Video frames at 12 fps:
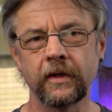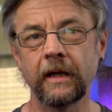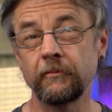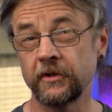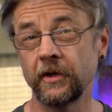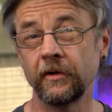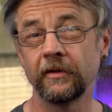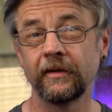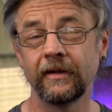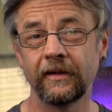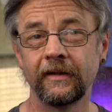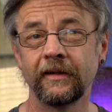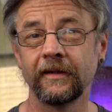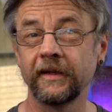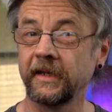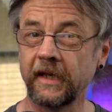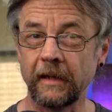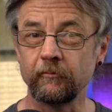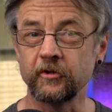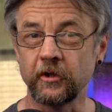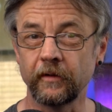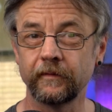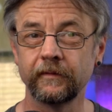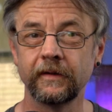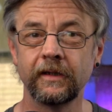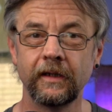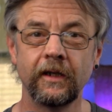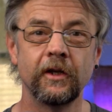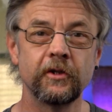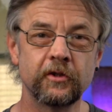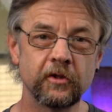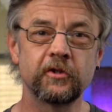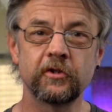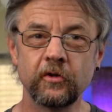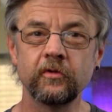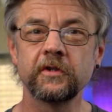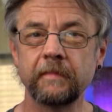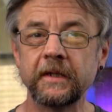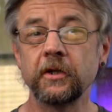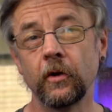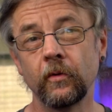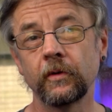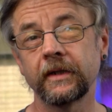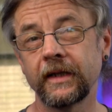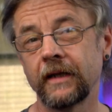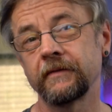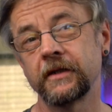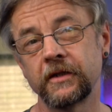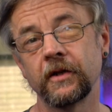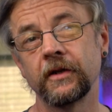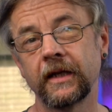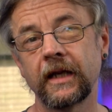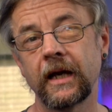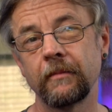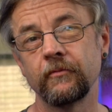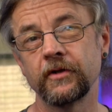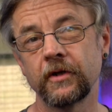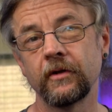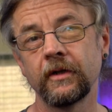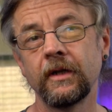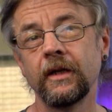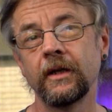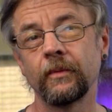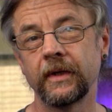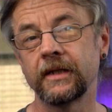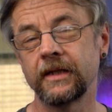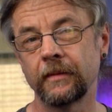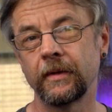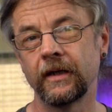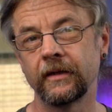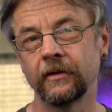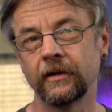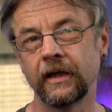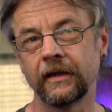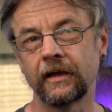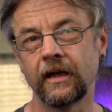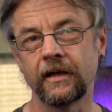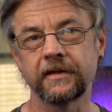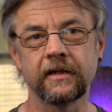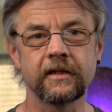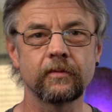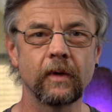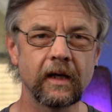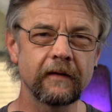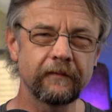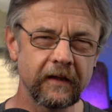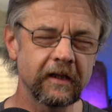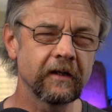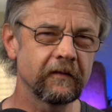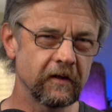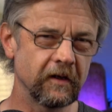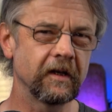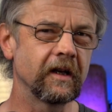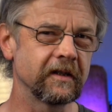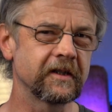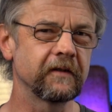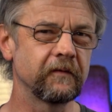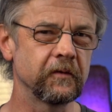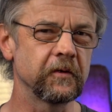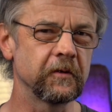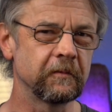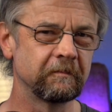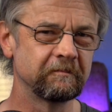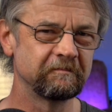So cameras on, cameras off. Should students be told they have to turn their cameras on when they take part in online classes? Well, I think I've got an answer for you.